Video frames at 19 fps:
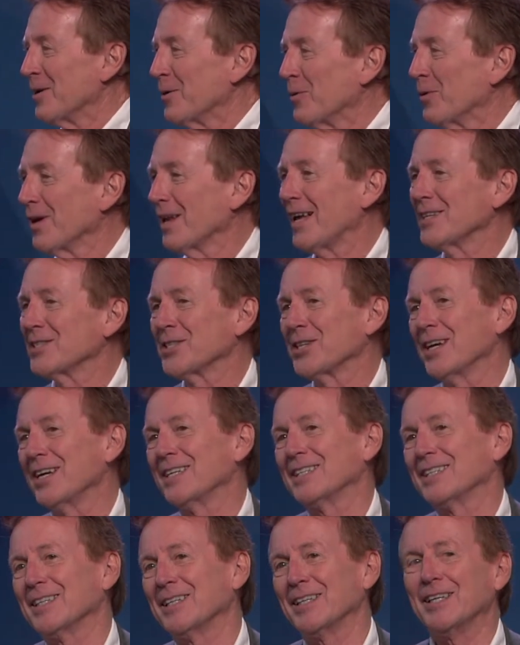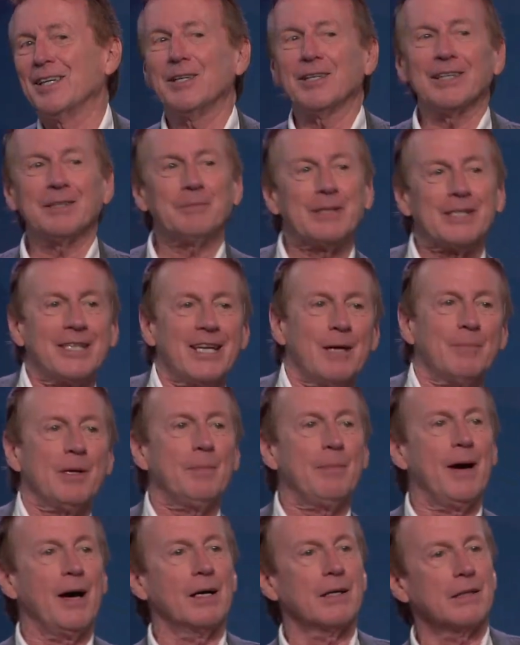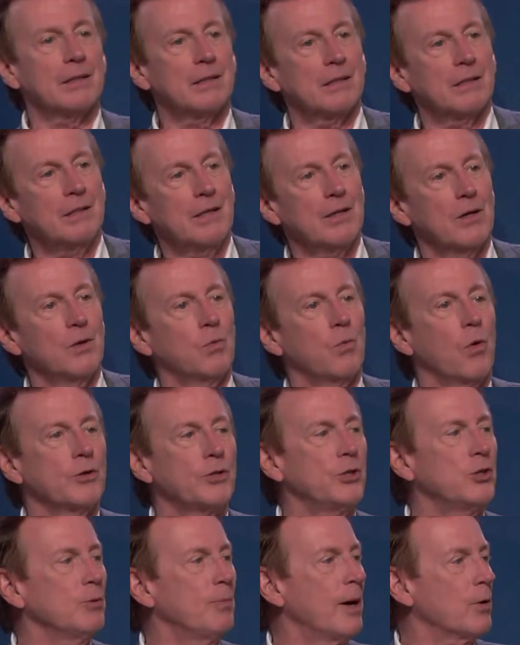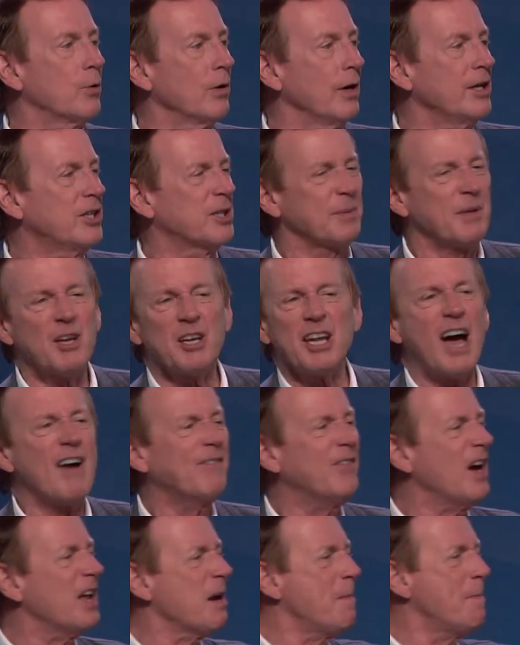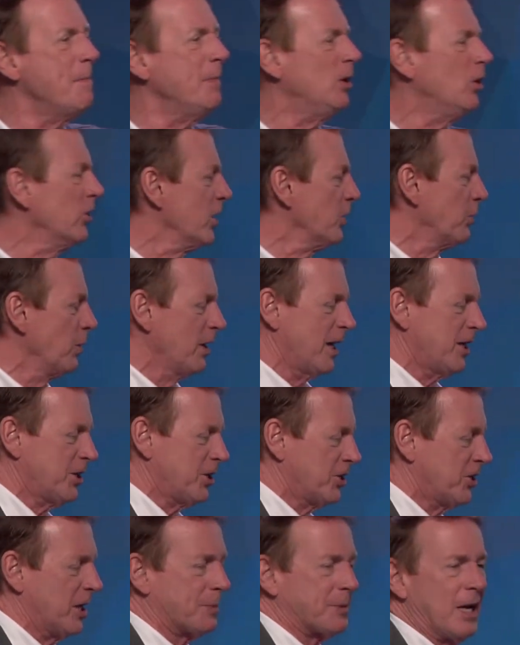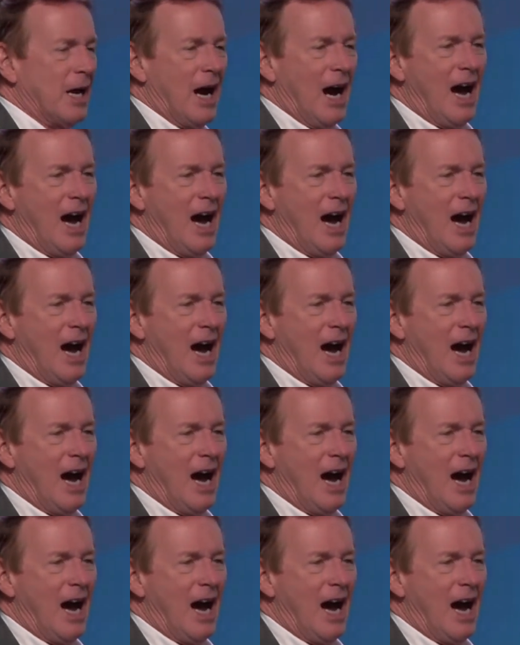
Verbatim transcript: Well, I'll say, but tell me about, you know, what you do about relationships. No, I've got a million relationships.